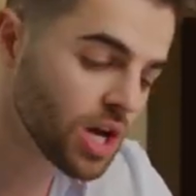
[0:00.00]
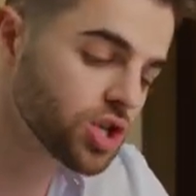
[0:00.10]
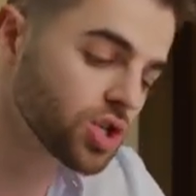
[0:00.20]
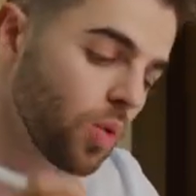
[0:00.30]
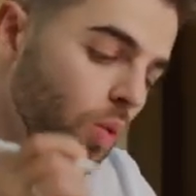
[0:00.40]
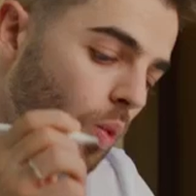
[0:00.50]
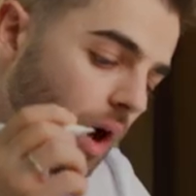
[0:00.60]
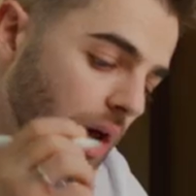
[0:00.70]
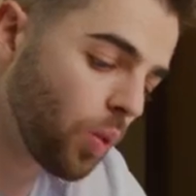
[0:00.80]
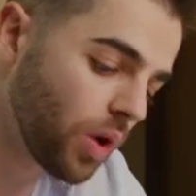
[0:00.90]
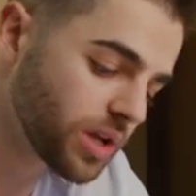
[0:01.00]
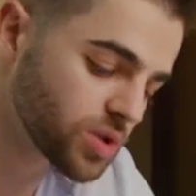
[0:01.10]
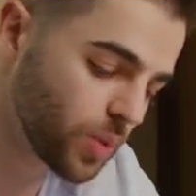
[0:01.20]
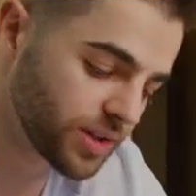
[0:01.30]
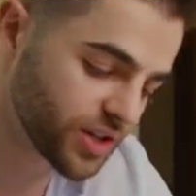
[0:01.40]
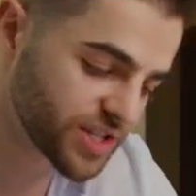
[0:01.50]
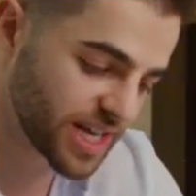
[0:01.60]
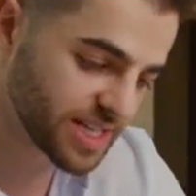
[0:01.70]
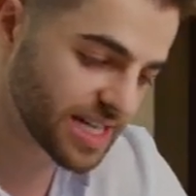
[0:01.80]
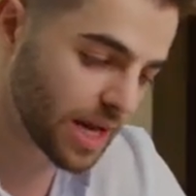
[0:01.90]
So what I wanted to
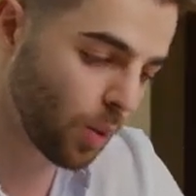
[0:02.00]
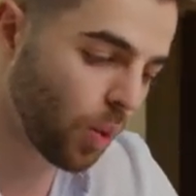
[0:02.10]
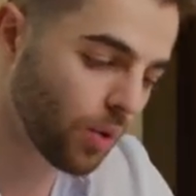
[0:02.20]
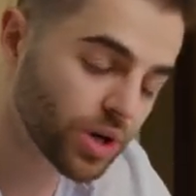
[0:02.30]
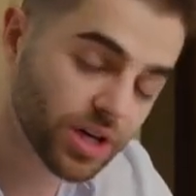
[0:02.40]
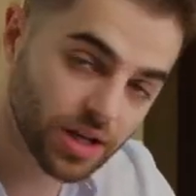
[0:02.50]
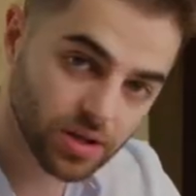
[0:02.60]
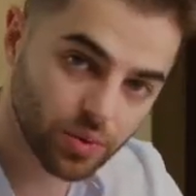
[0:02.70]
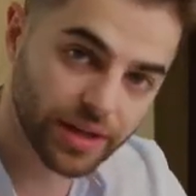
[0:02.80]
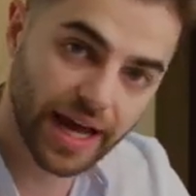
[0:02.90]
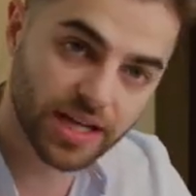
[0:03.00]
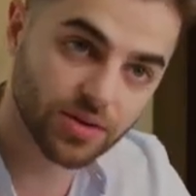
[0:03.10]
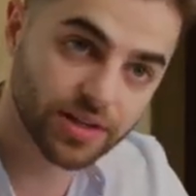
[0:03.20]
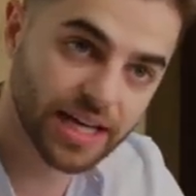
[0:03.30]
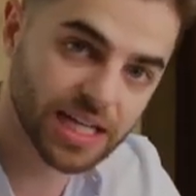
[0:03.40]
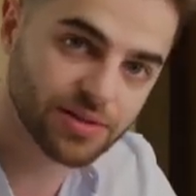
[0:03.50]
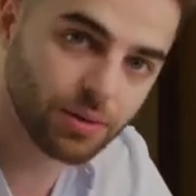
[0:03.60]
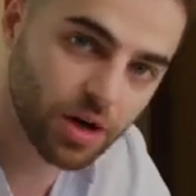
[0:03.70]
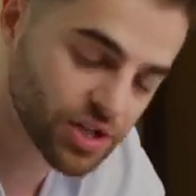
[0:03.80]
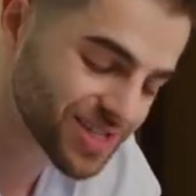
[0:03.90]
understand is that what we're gonna do next on the next few
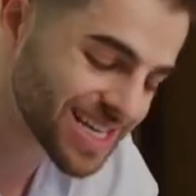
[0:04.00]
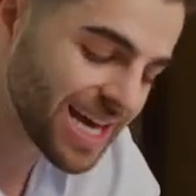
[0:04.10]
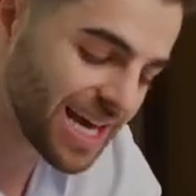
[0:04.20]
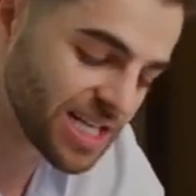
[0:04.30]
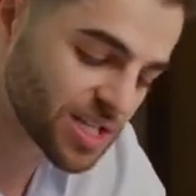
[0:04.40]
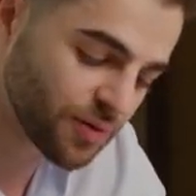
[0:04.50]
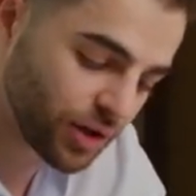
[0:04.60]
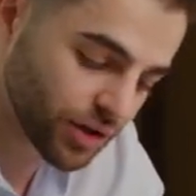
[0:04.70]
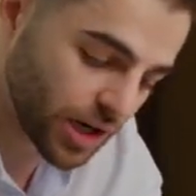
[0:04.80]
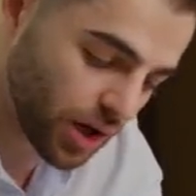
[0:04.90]
modules, it's figure